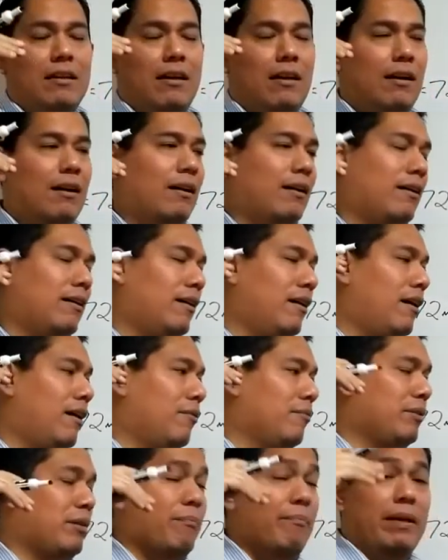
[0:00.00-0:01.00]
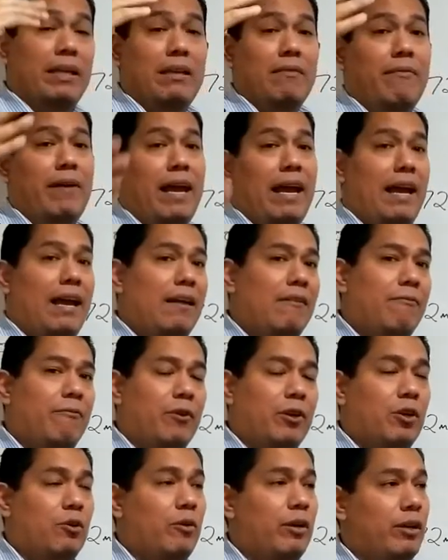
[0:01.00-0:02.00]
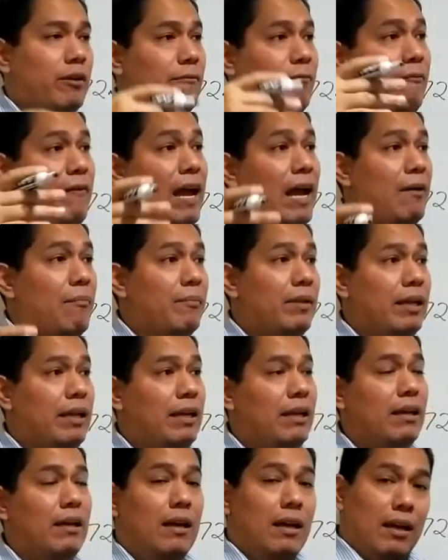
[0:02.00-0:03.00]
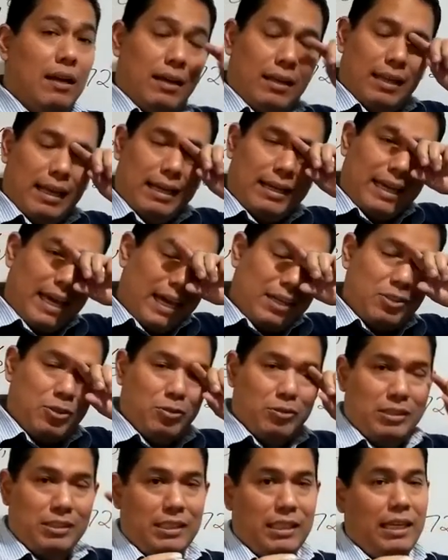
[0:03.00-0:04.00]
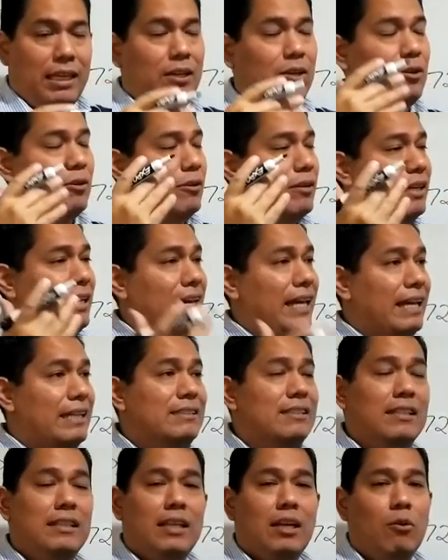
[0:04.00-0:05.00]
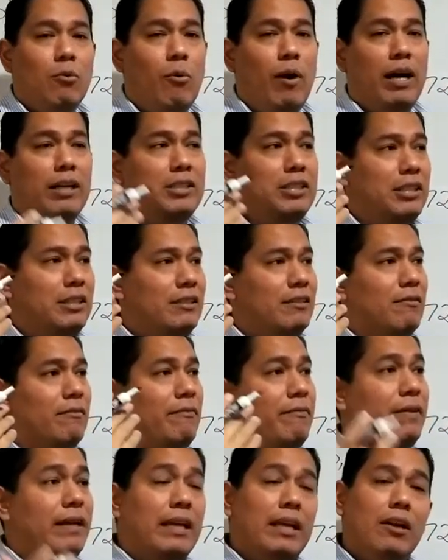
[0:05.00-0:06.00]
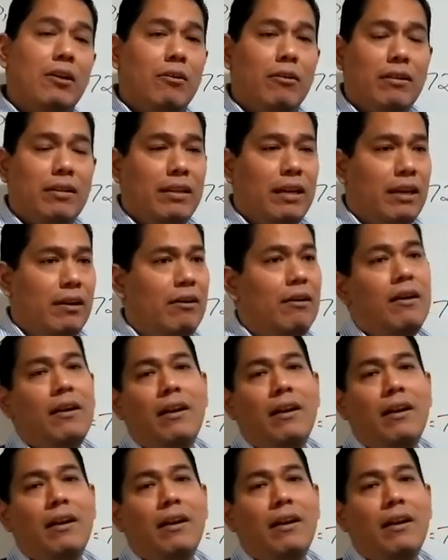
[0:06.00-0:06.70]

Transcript: um, the minivan for you and your family. Like, can't you see your kids in there watching the video in there?